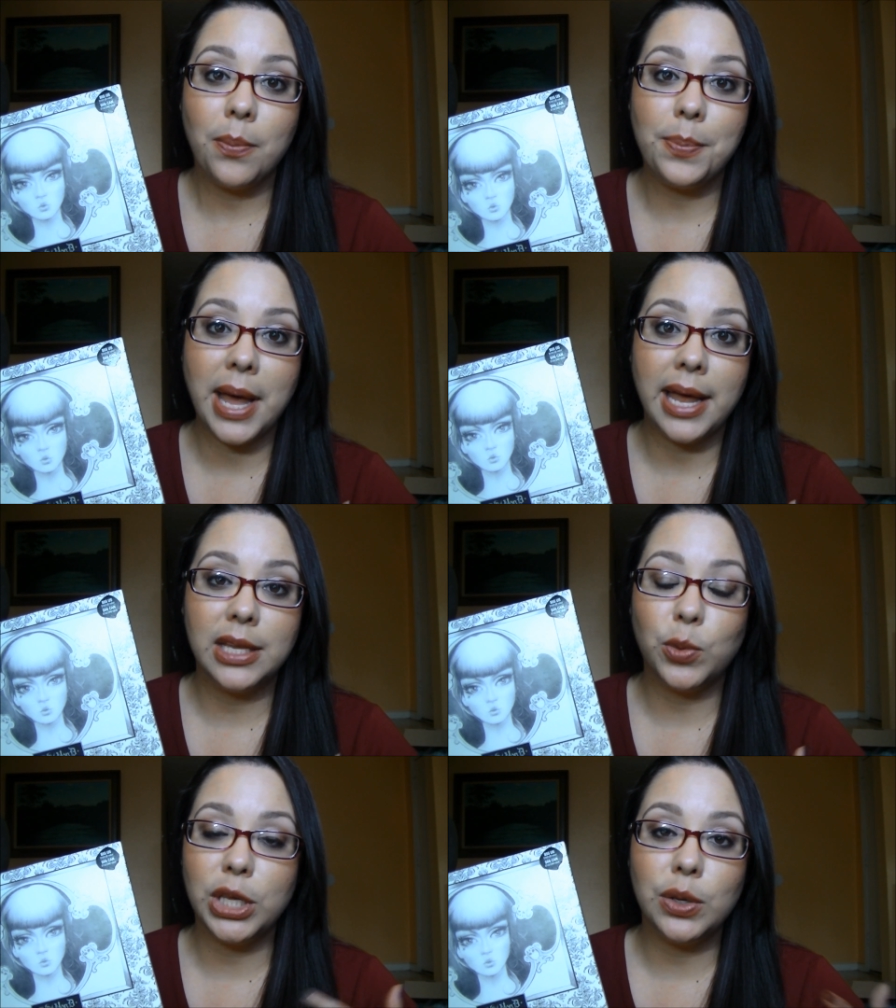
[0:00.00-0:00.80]

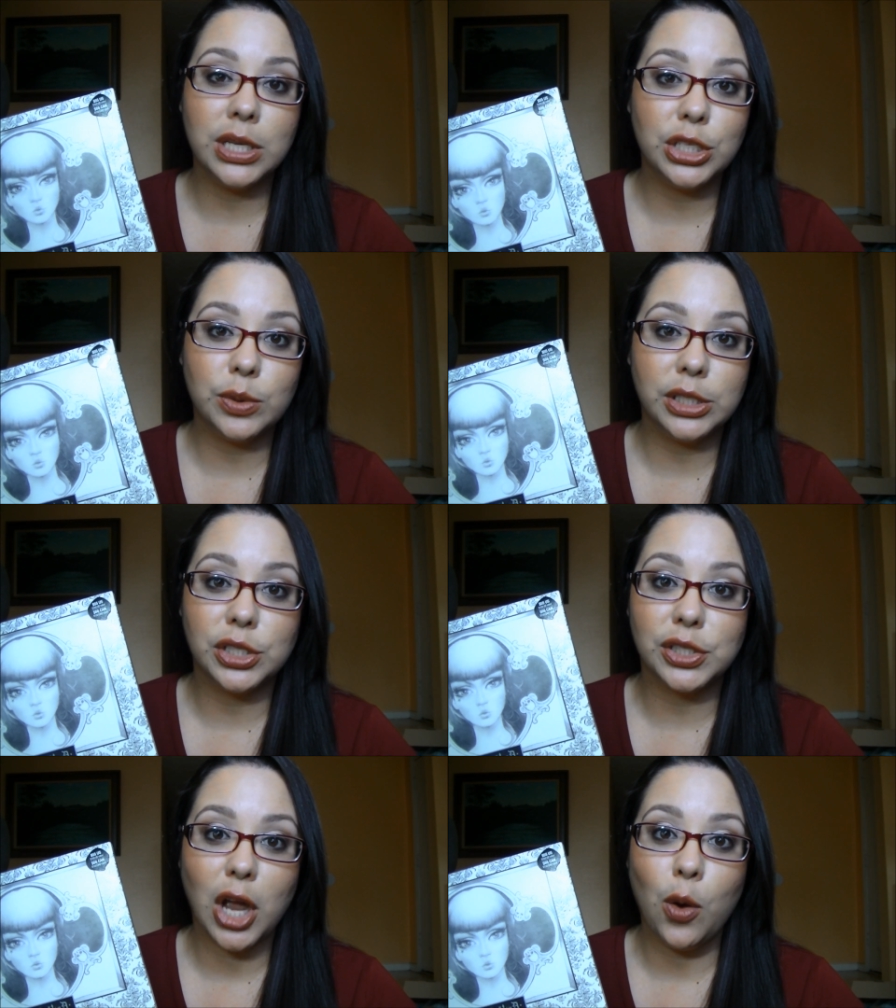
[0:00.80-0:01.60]
but what you can do is
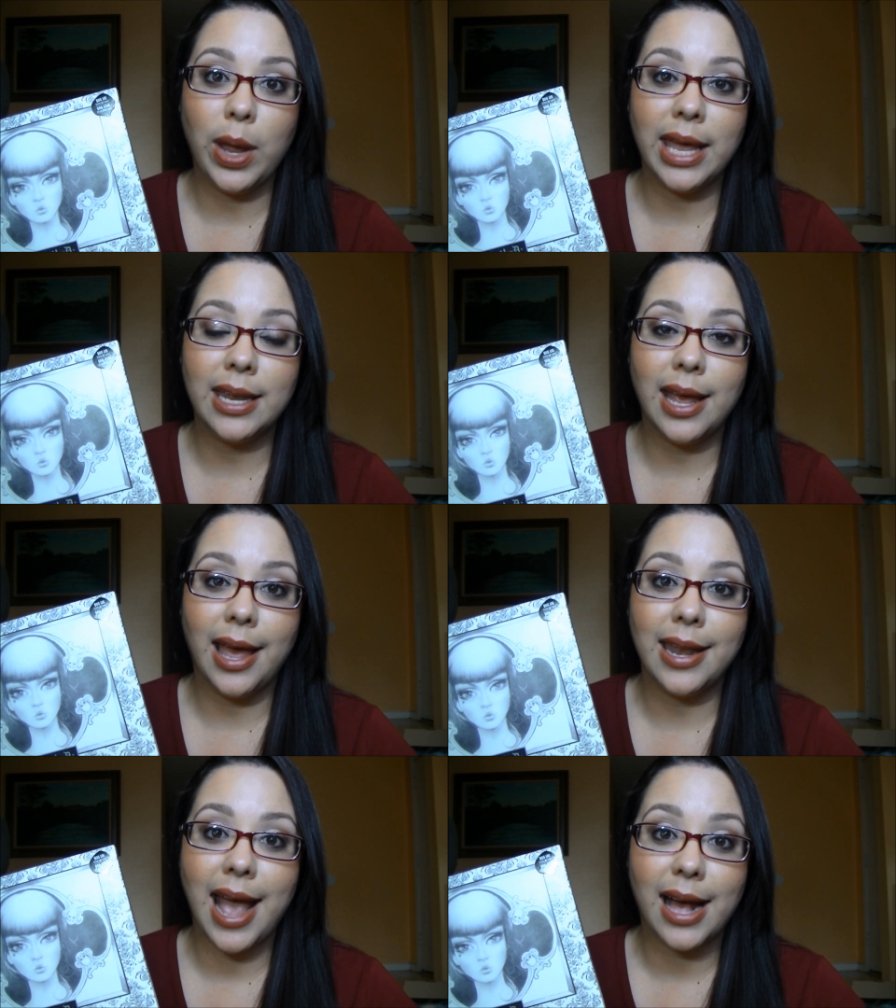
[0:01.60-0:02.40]
just go in
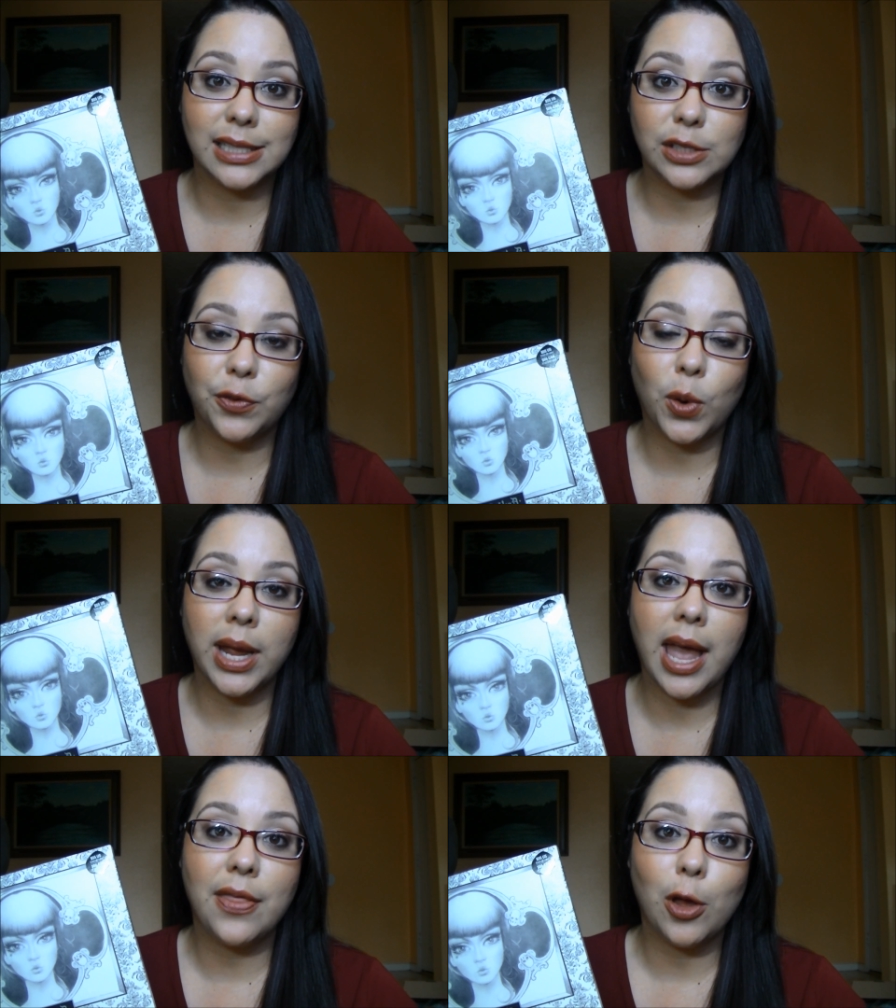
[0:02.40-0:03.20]
and ask for
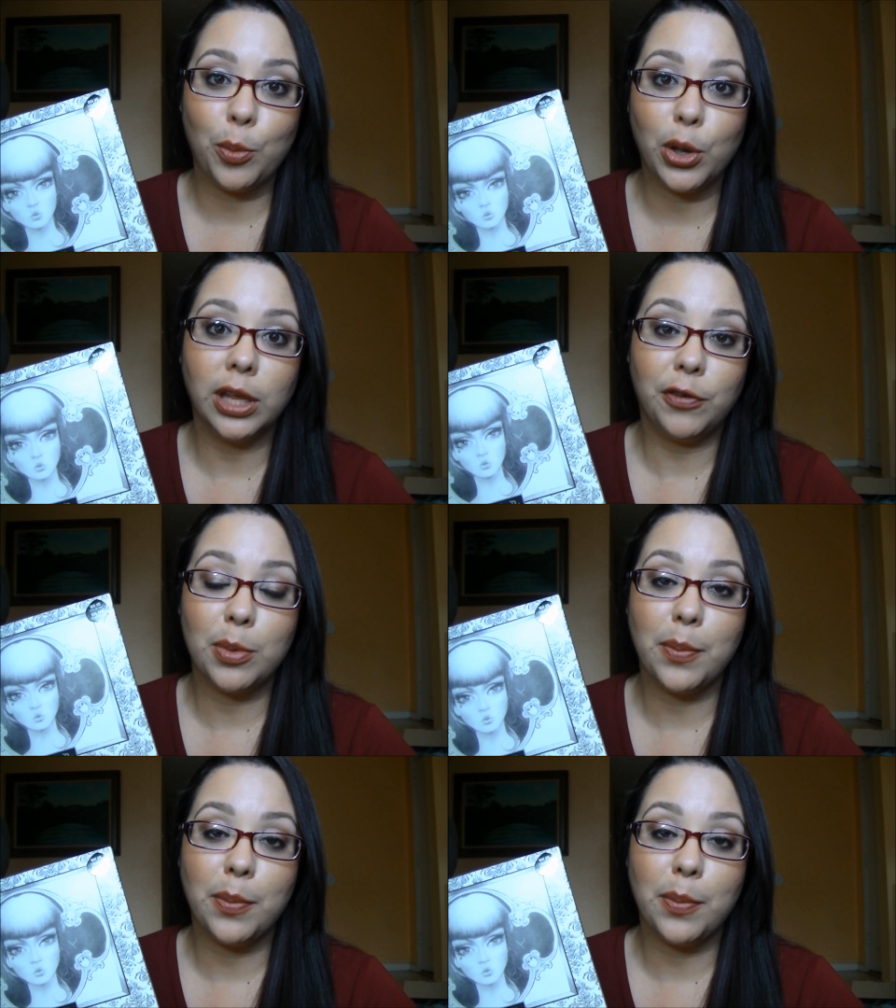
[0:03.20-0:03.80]
it, and they'll pull it from the